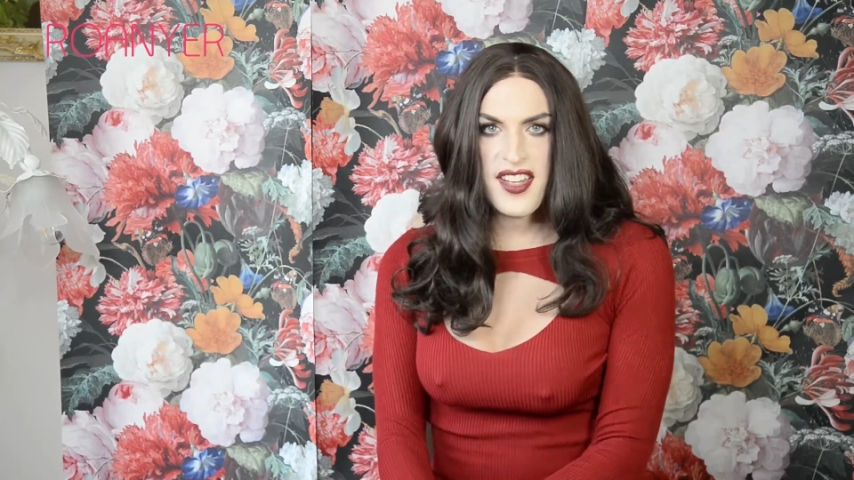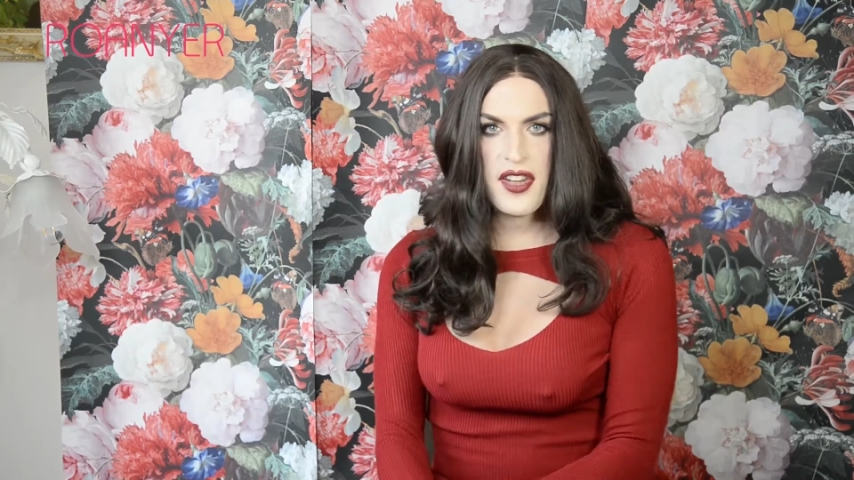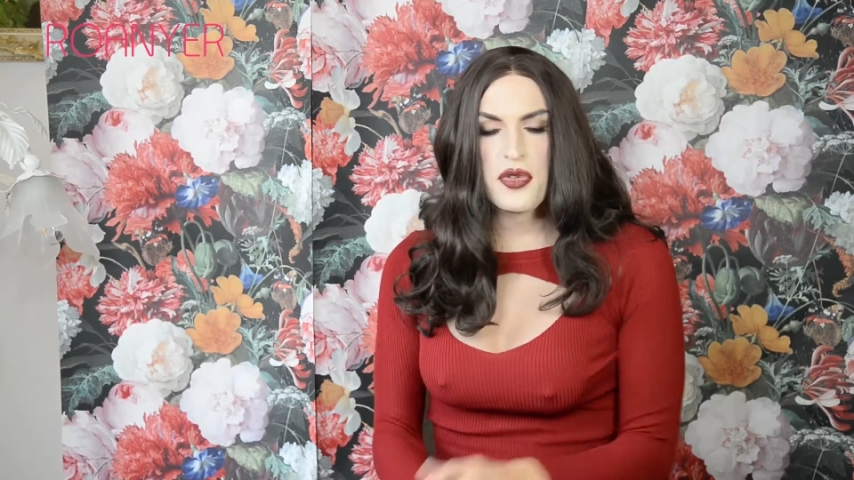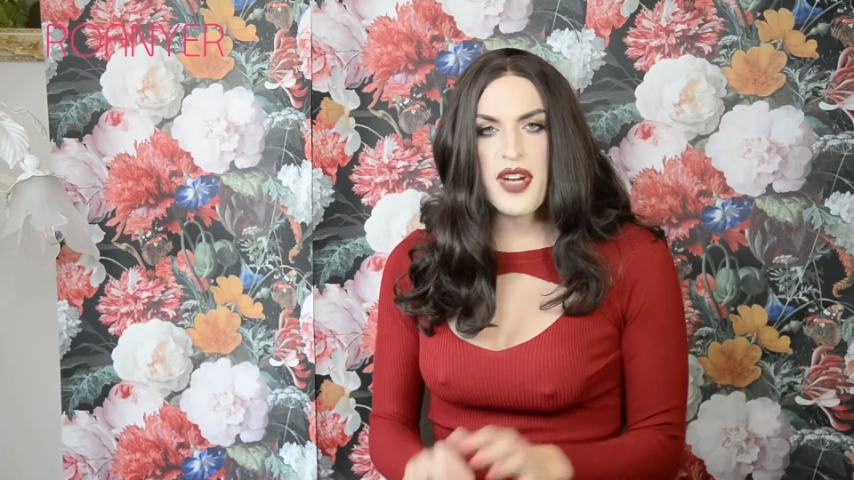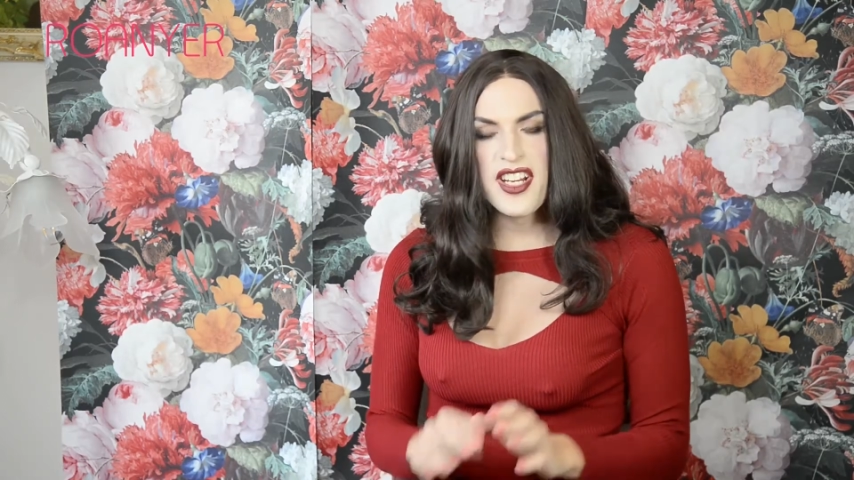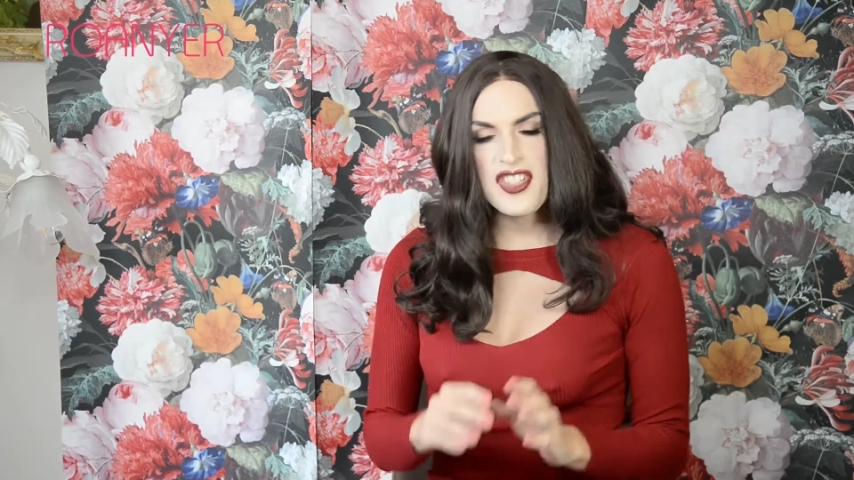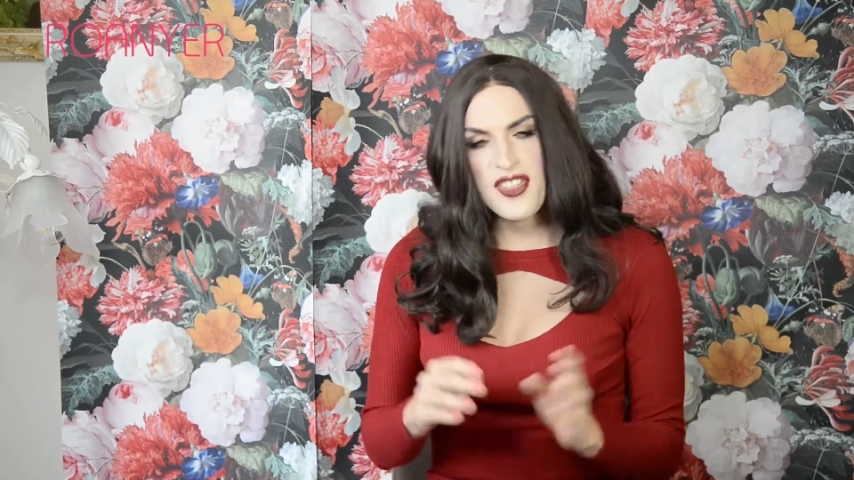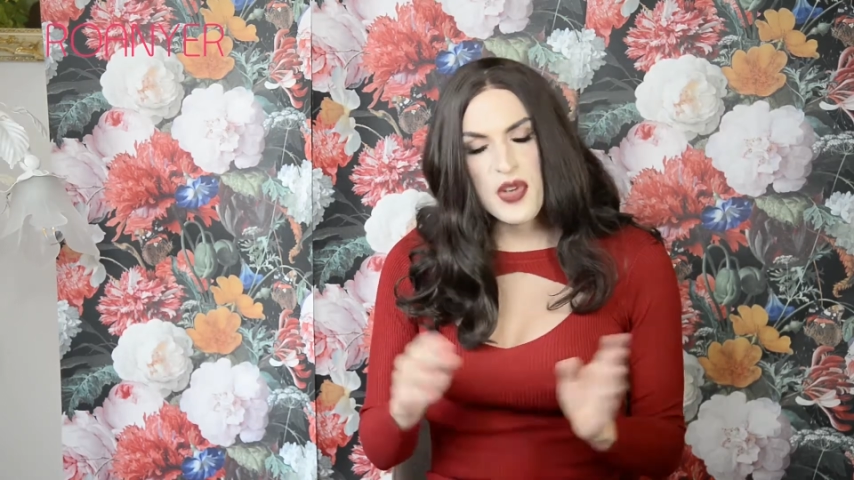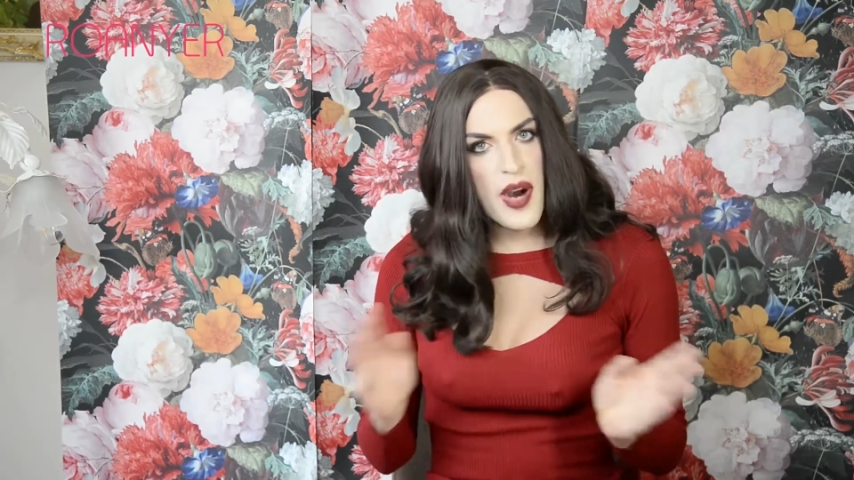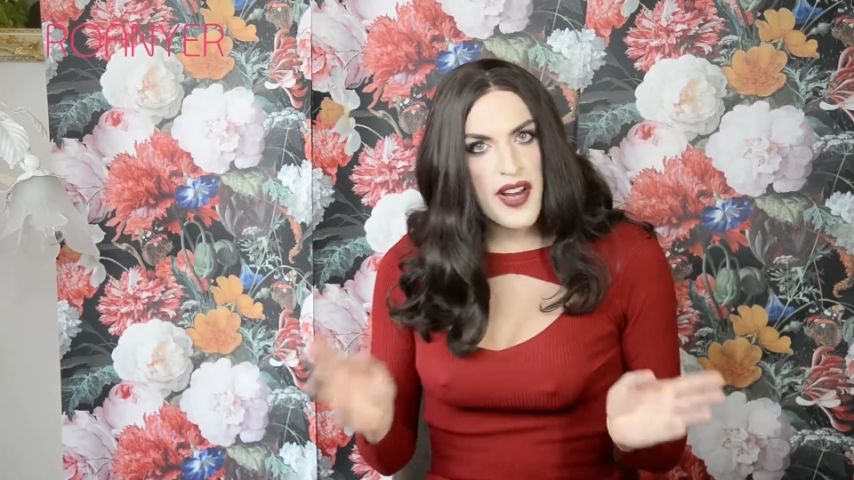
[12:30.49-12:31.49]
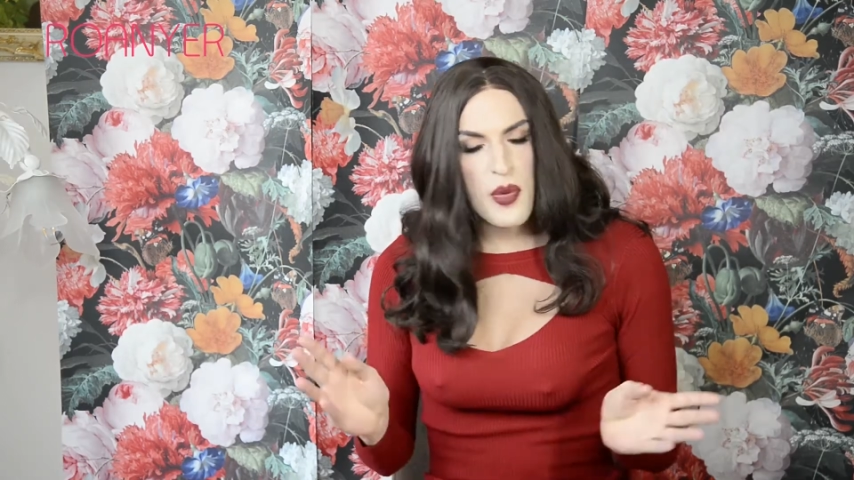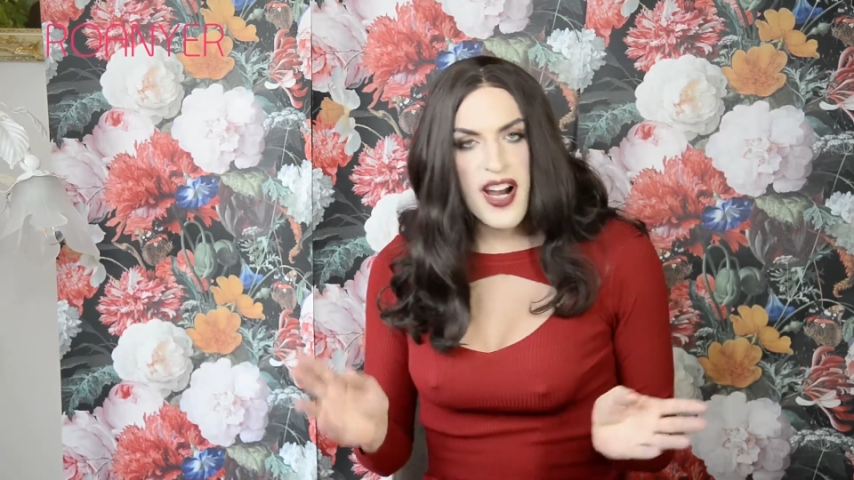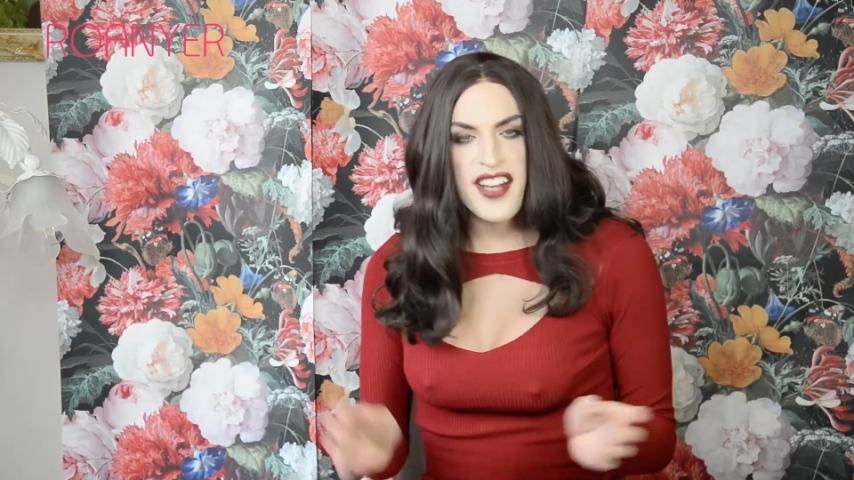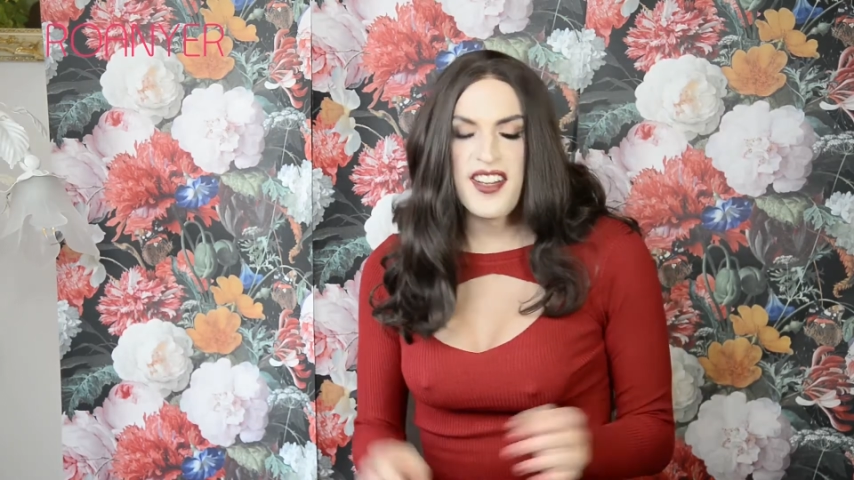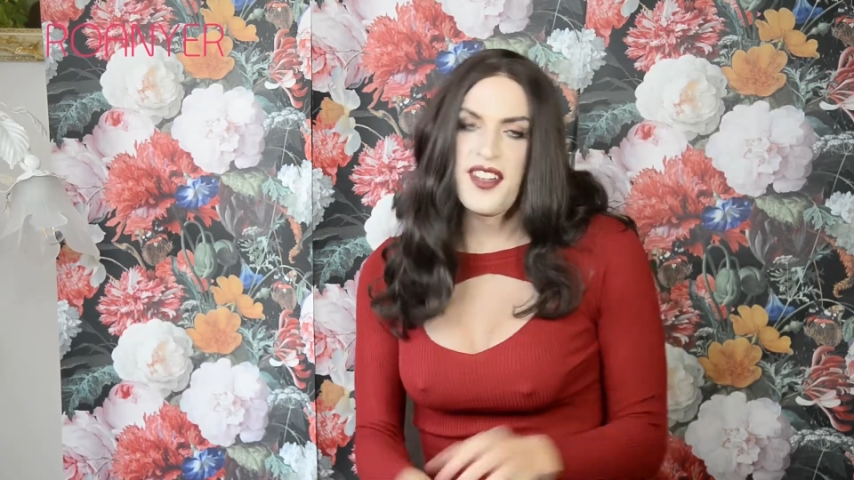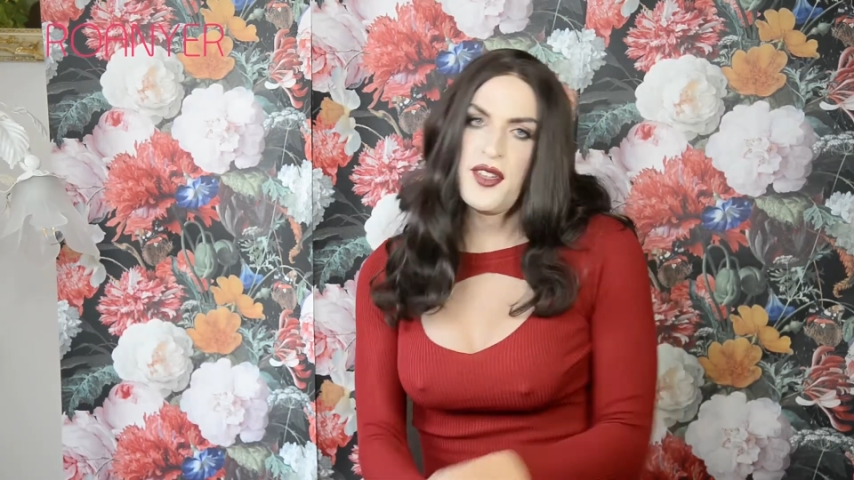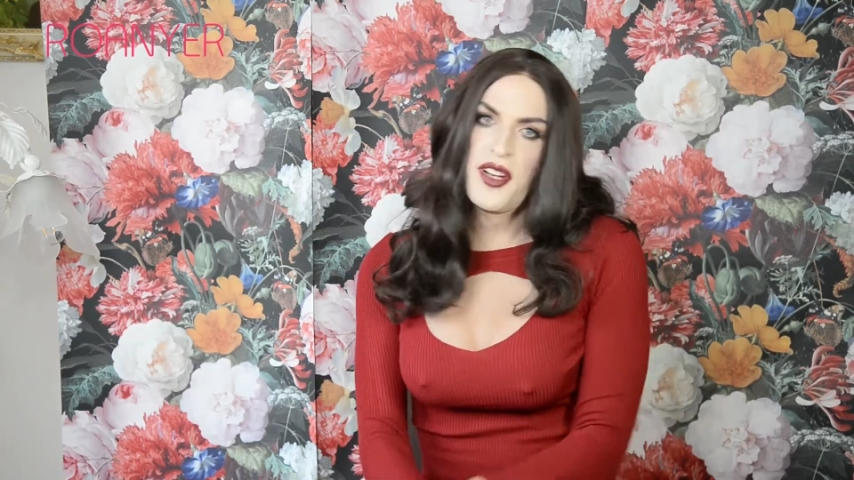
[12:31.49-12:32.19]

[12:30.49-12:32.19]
The range is quite wide and you